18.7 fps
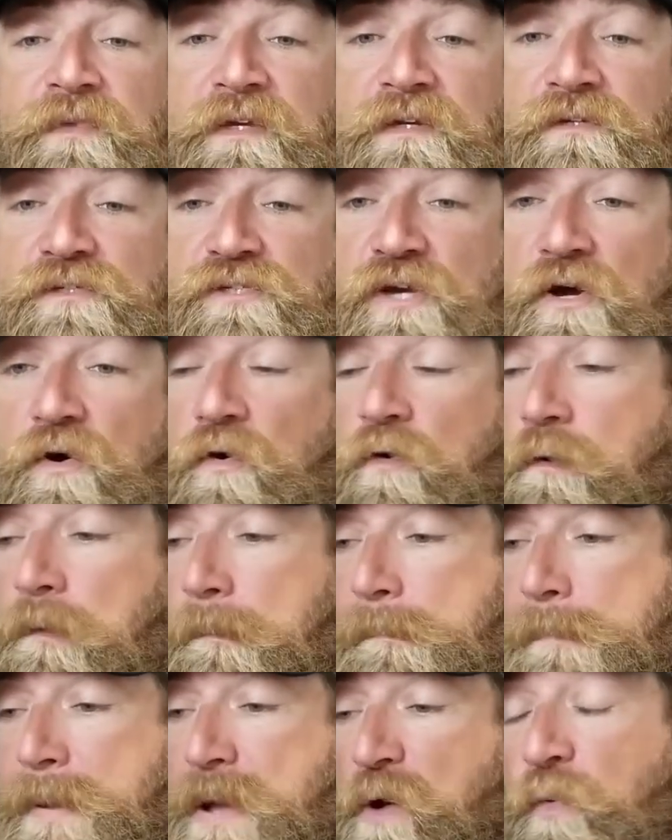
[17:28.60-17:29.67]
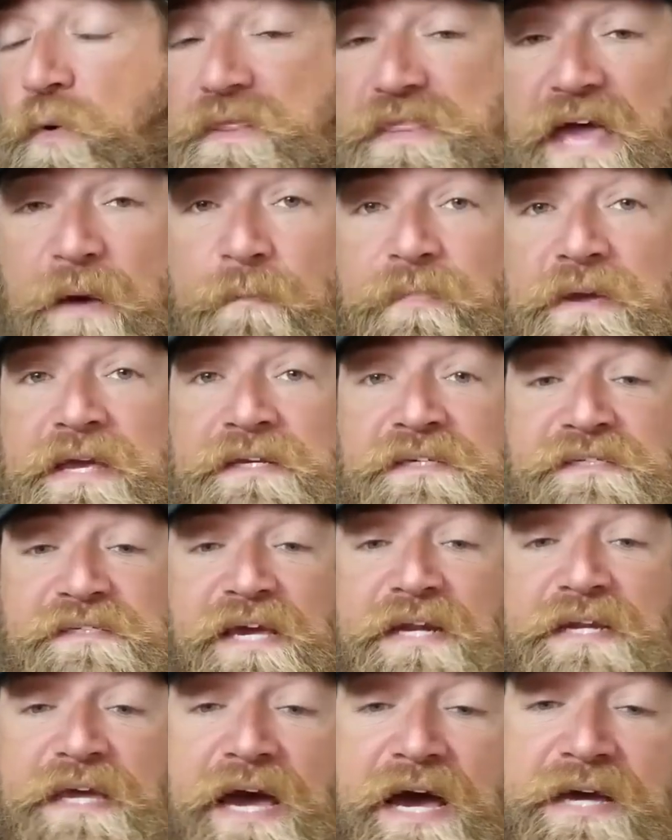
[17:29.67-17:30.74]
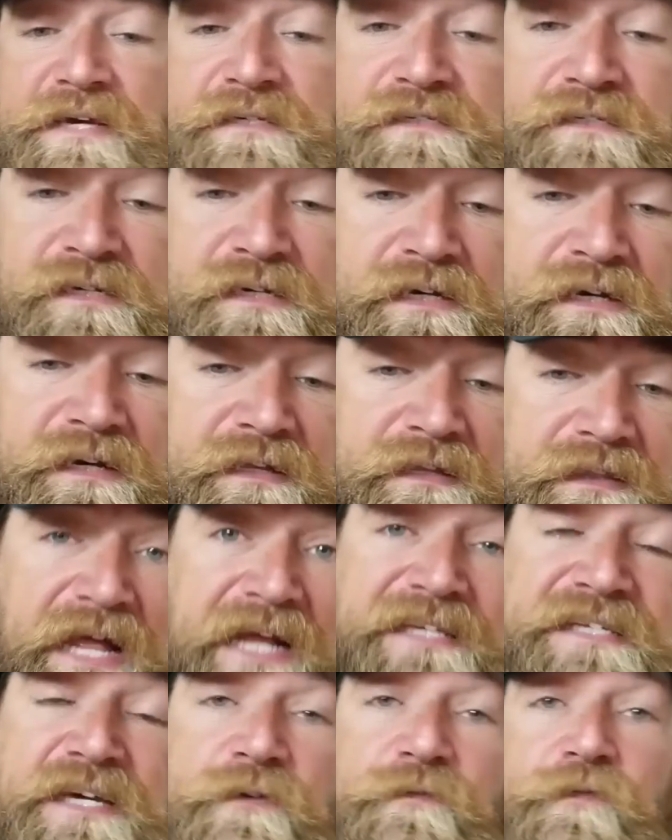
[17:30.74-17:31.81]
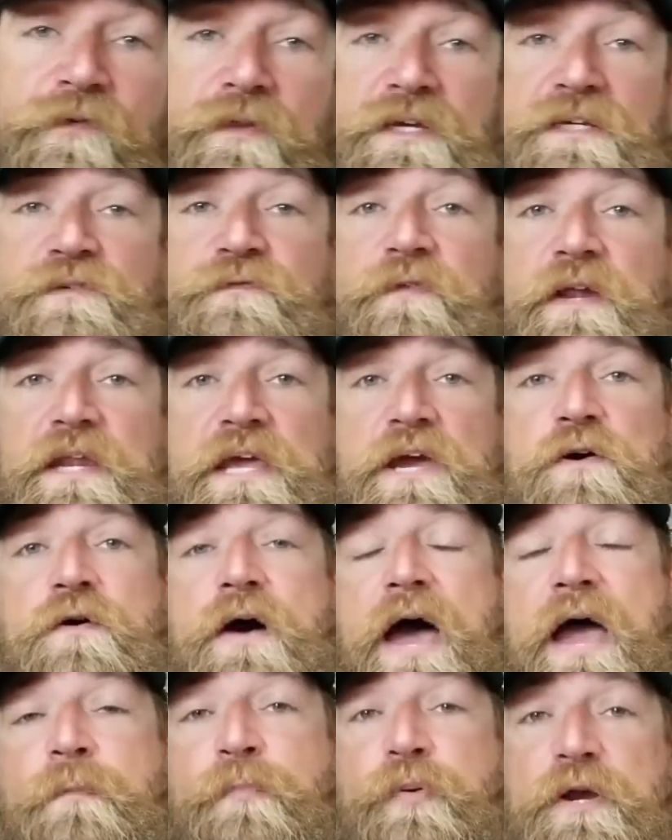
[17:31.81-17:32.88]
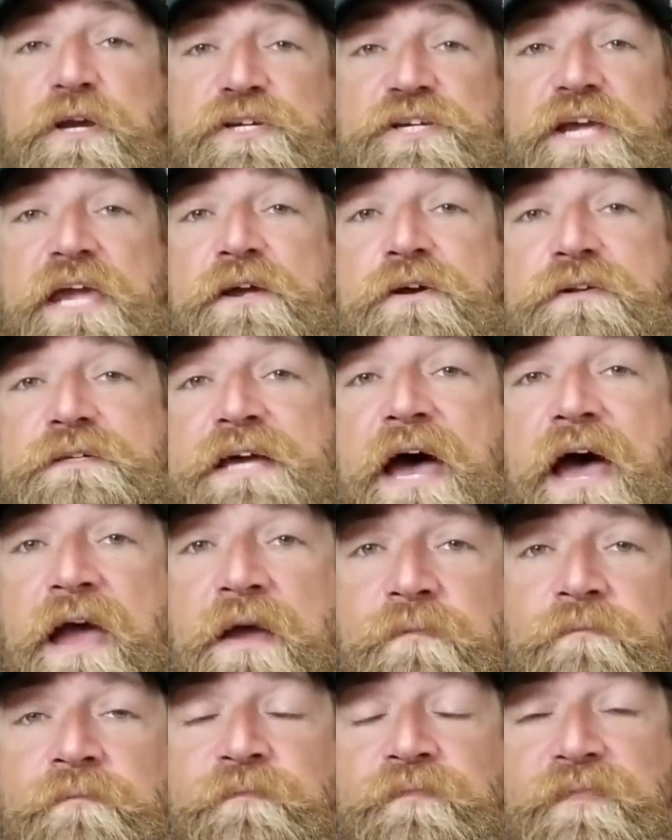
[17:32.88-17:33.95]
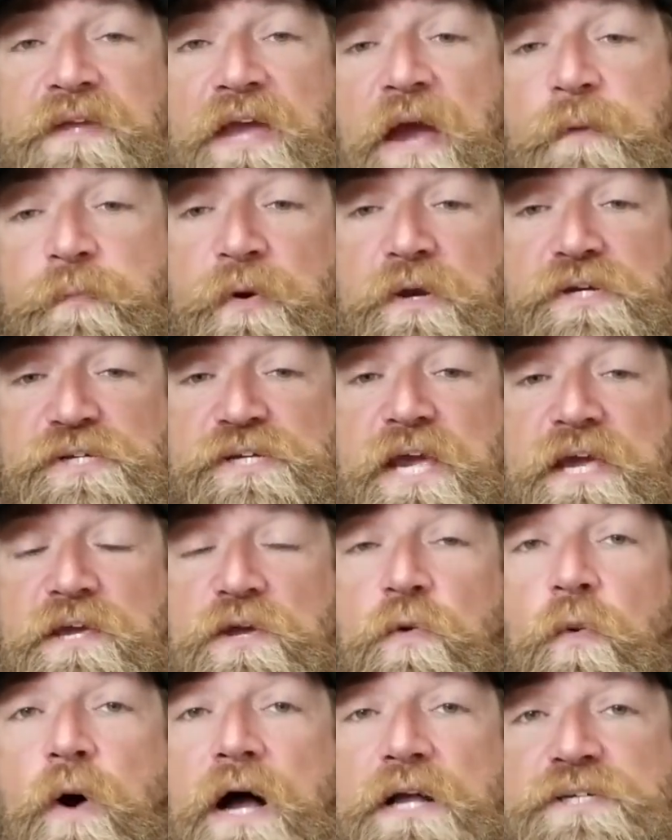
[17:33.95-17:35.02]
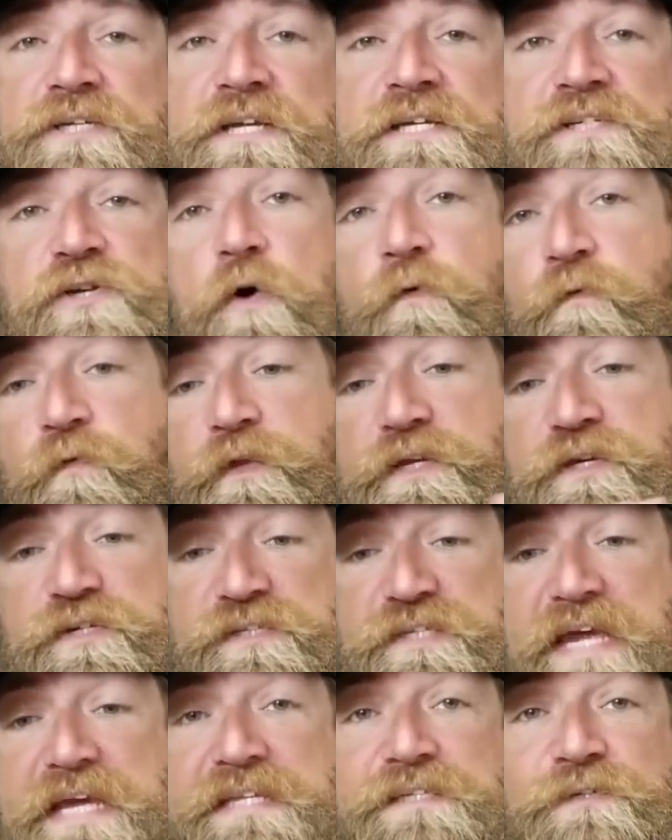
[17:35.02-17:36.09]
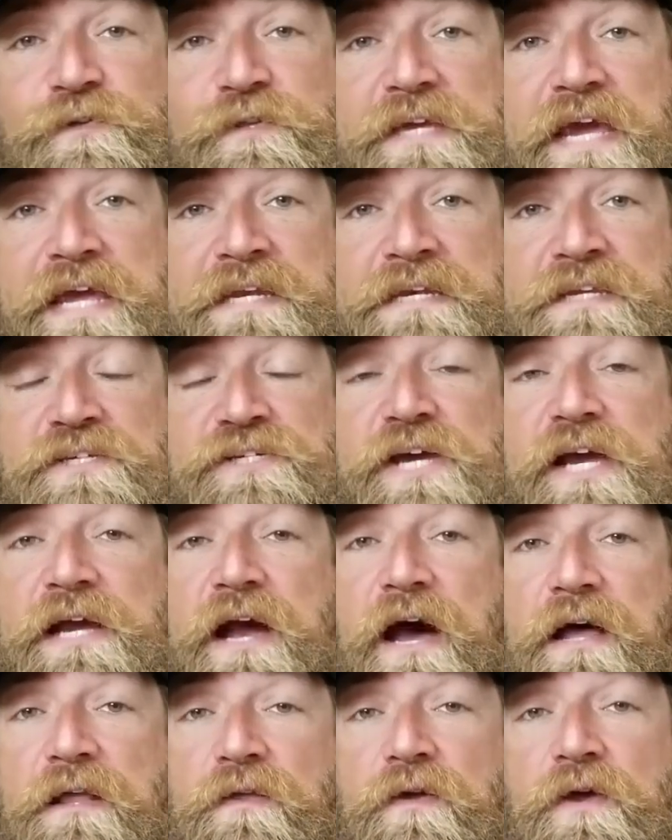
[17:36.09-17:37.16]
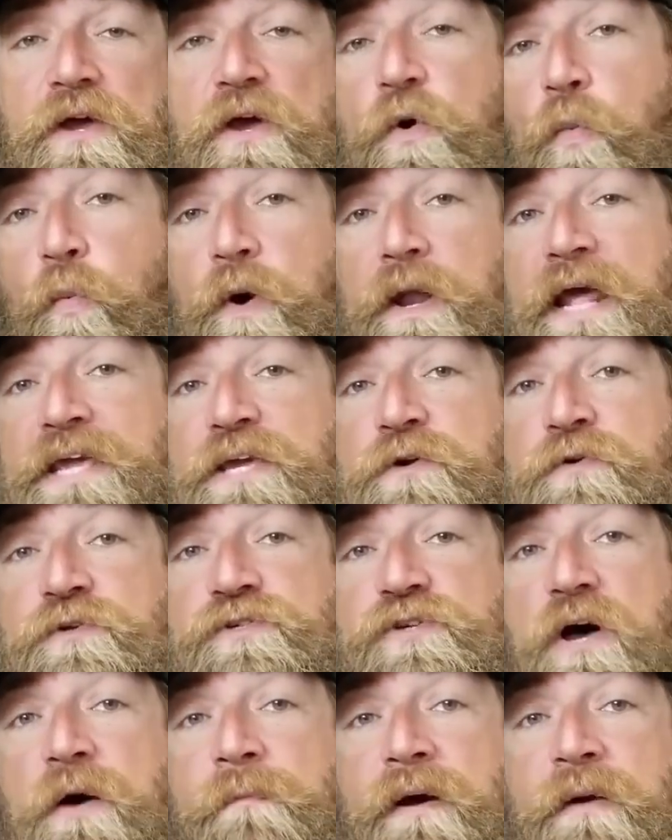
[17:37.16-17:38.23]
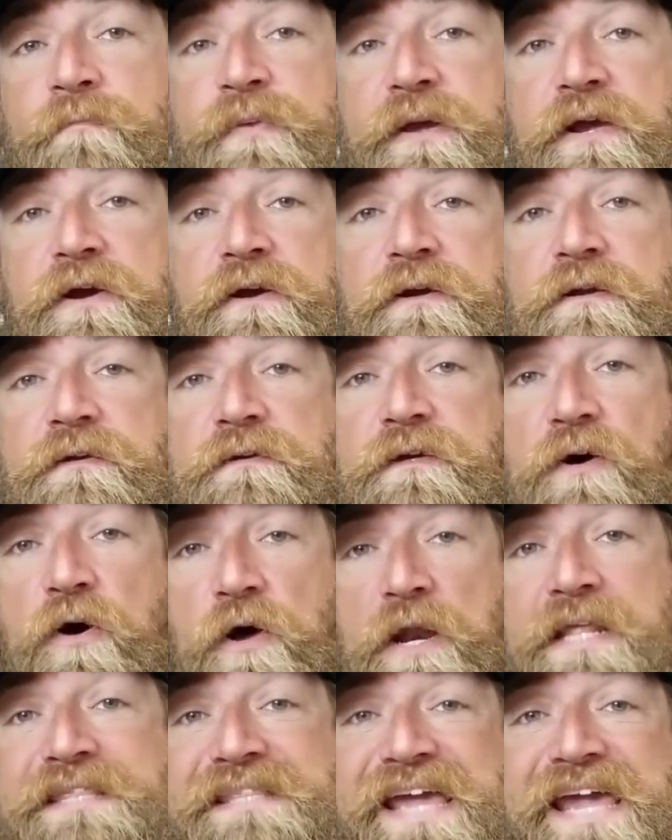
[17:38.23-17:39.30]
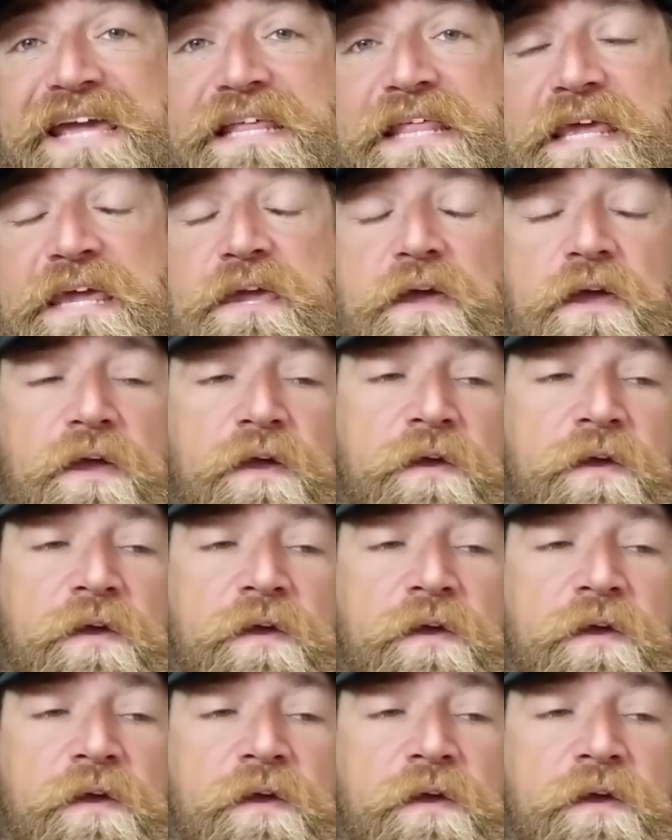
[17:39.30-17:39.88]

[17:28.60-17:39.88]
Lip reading: So with that being said, guys, that's it for this video. I appreciate your time. I appreciate you watching this. Hopefully you stayed till the end to check out what I use on my beard on a daily.